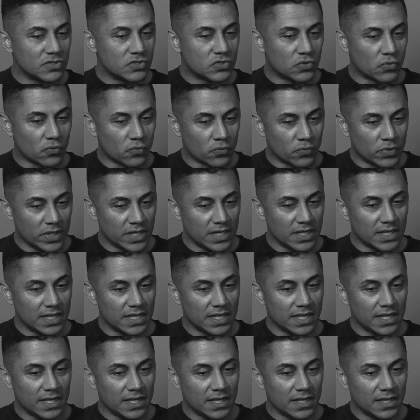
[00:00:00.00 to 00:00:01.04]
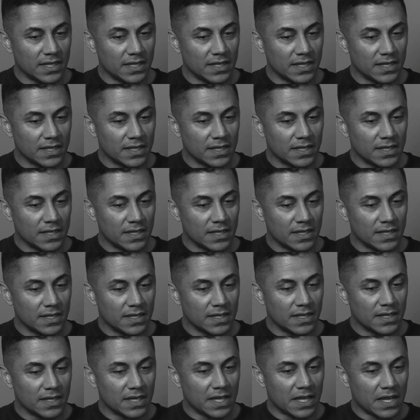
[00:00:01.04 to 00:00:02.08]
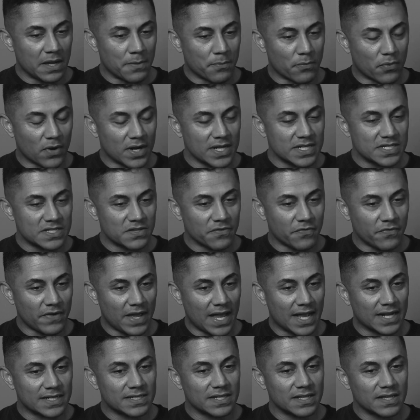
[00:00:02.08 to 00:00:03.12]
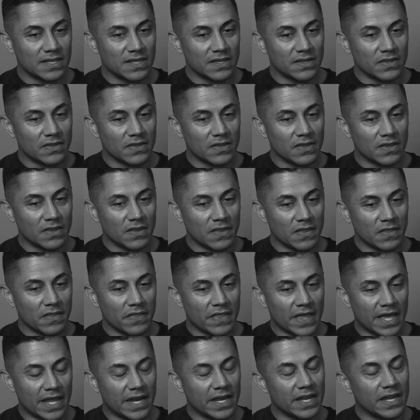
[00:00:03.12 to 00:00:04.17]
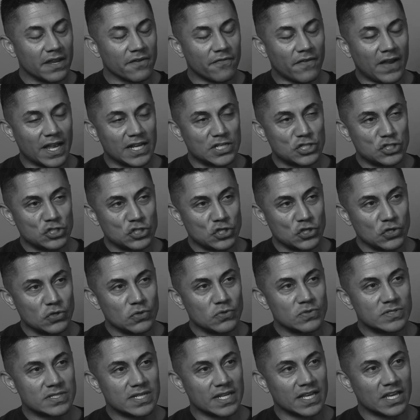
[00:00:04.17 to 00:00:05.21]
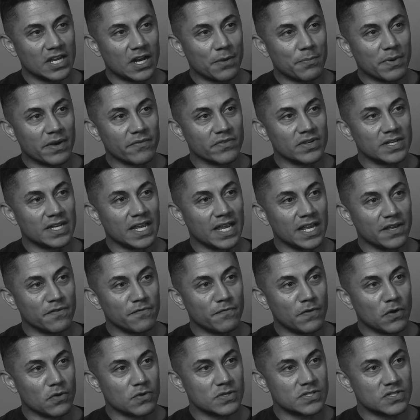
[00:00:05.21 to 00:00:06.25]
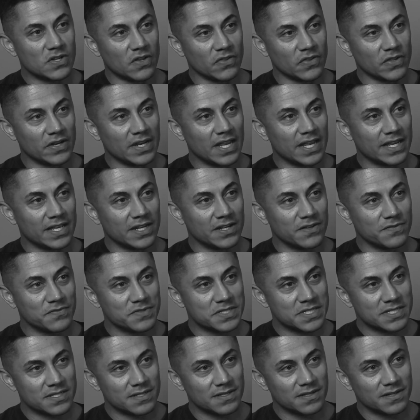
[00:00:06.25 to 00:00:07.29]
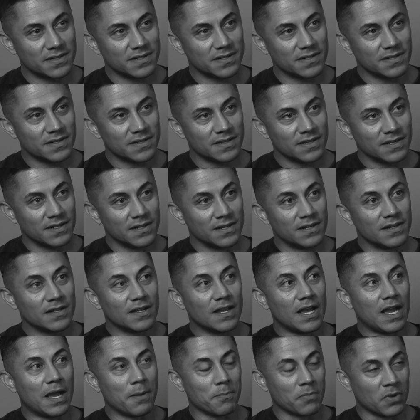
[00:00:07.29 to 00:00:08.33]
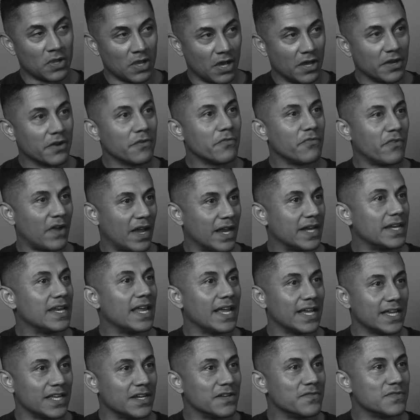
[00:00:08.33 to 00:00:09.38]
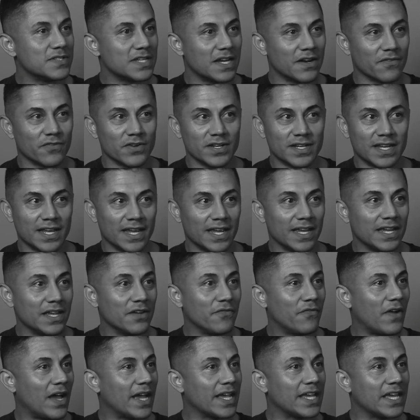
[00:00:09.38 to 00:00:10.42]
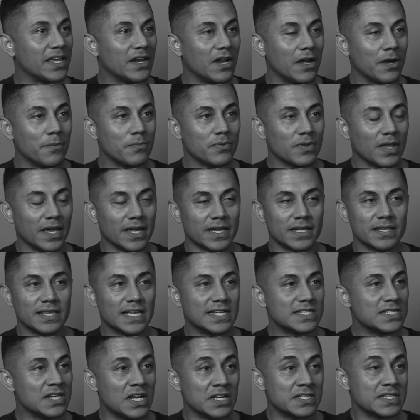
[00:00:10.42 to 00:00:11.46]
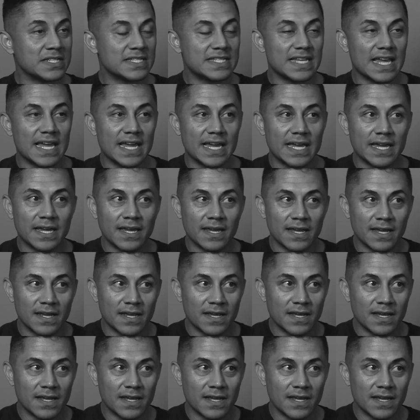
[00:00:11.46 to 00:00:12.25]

to really embrace the fact that if I choose to get up every day and focus on the negatives, I'm gonna find negatives every day. If I get up, like, that's not to say